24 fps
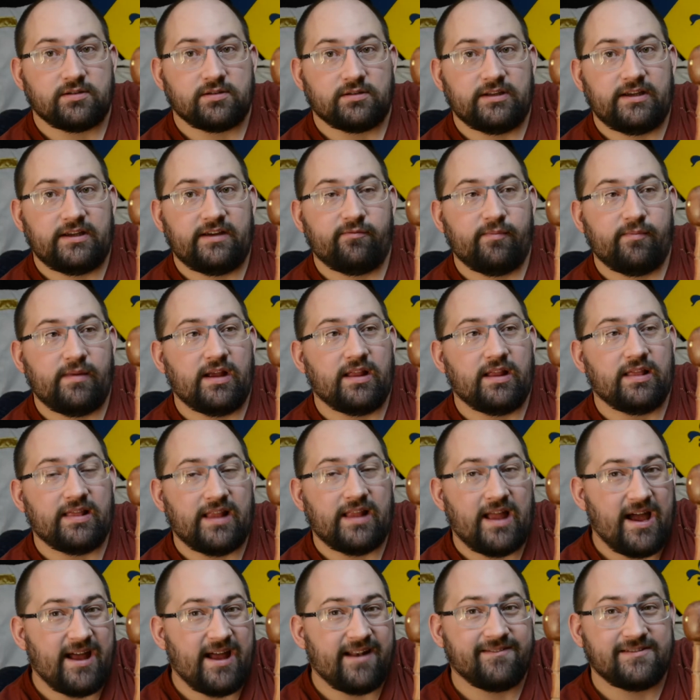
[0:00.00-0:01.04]
will leave me a
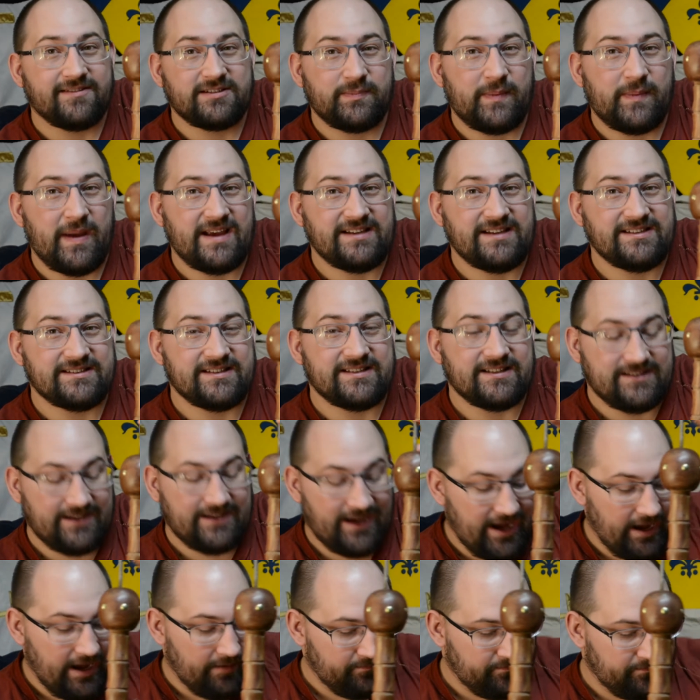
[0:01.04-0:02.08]
lot of space at the
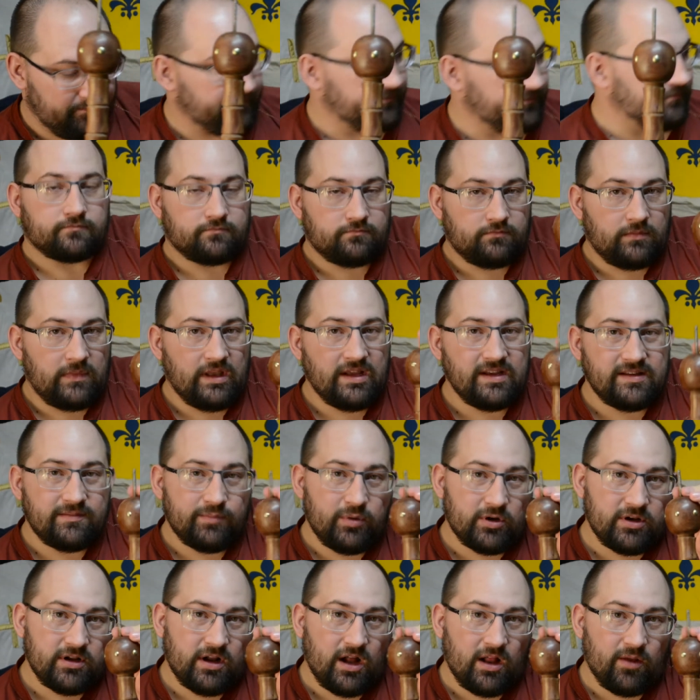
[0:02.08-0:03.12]
top.
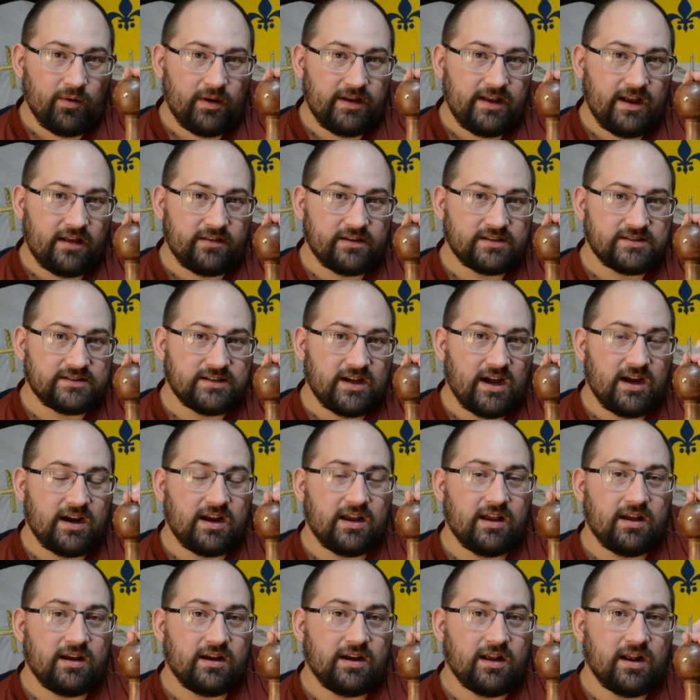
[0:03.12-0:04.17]
Put it all the way down the stock.
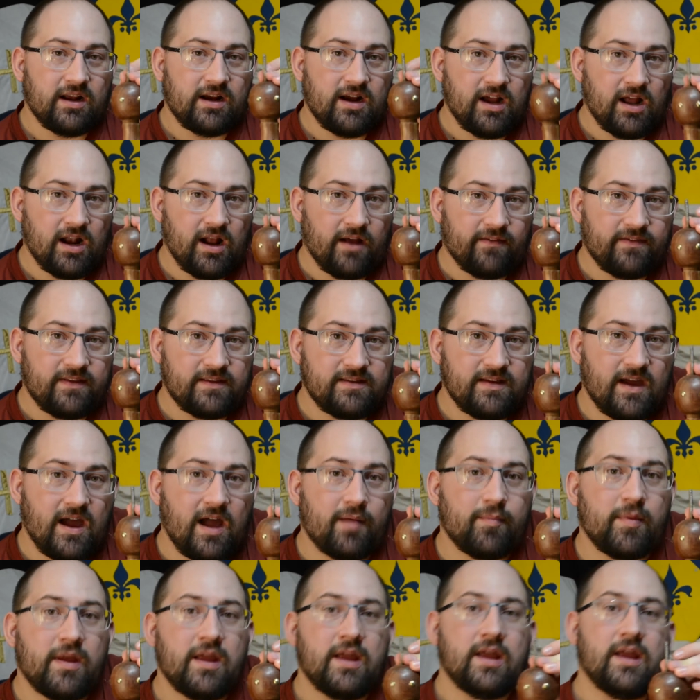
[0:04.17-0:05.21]
I'm going to cut off the
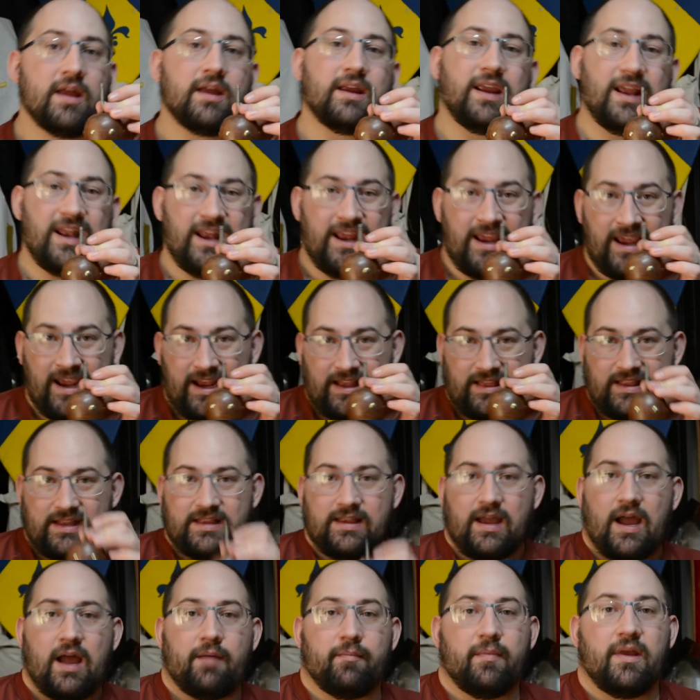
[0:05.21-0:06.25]
top. I'm going to heat the
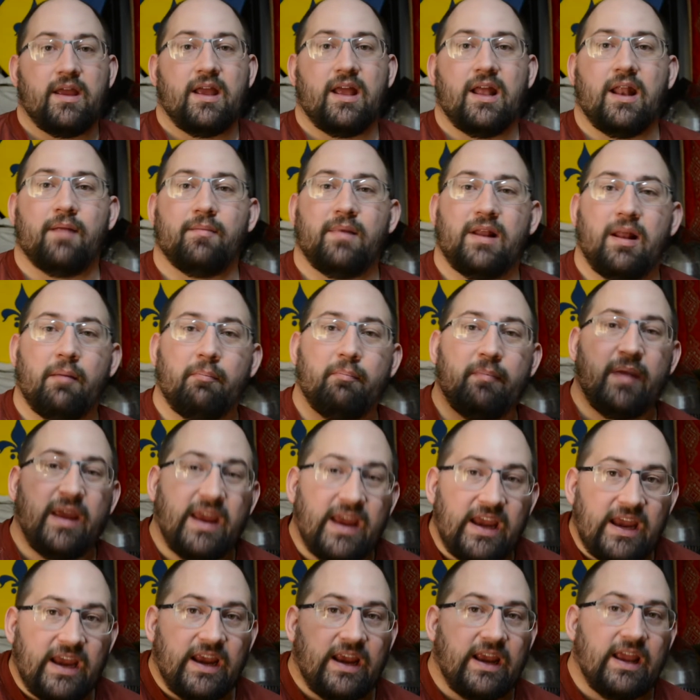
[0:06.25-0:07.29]
top, and I'm going to
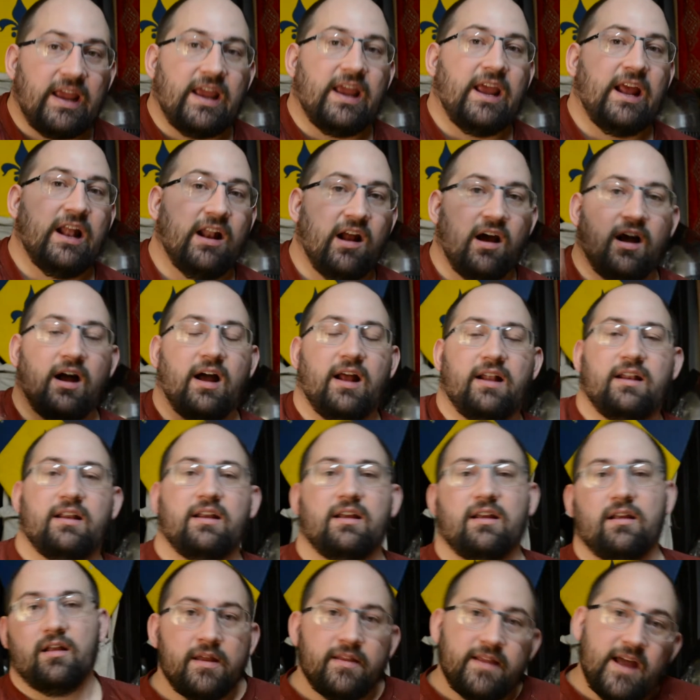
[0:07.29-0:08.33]
ping it on.
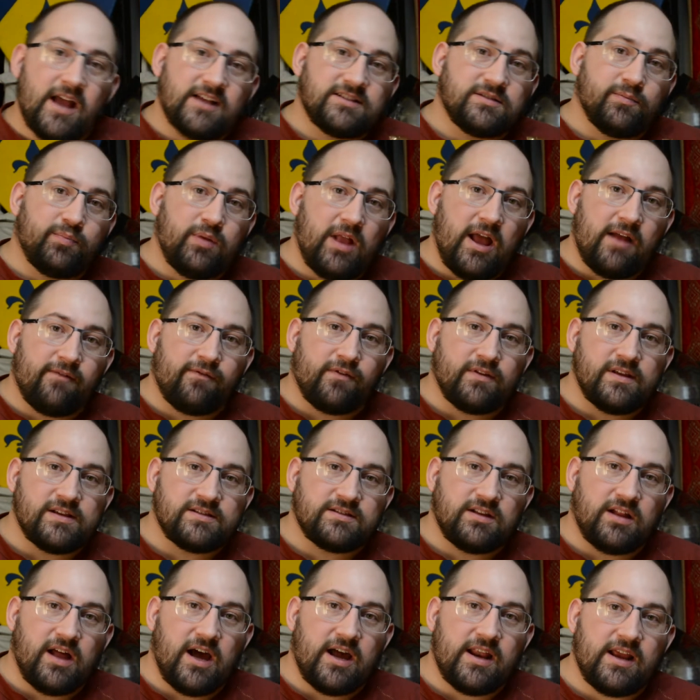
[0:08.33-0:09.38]
That's the plan for this
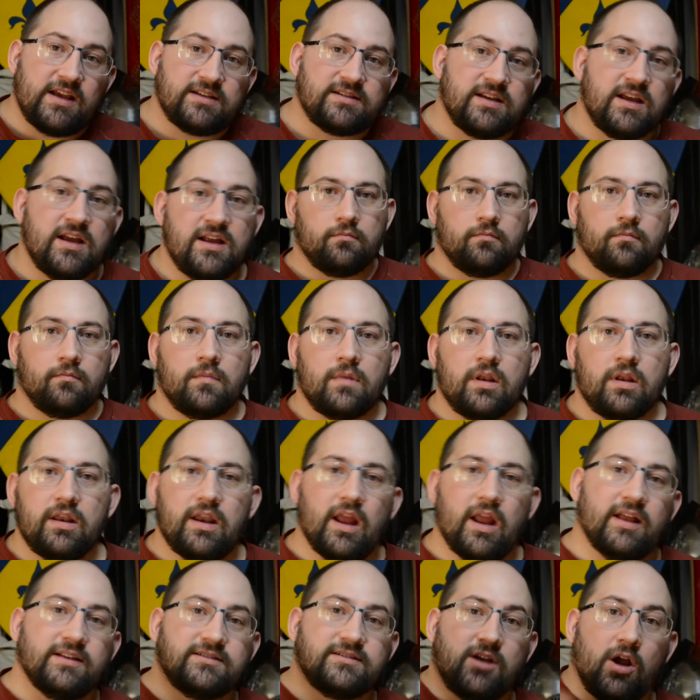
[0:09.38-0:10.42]
Gladius.
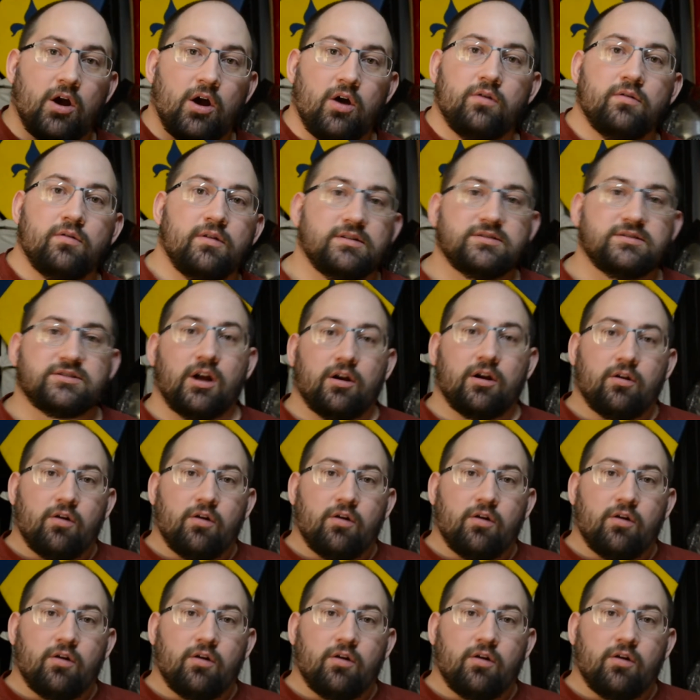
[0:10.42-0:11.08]
Now let's go start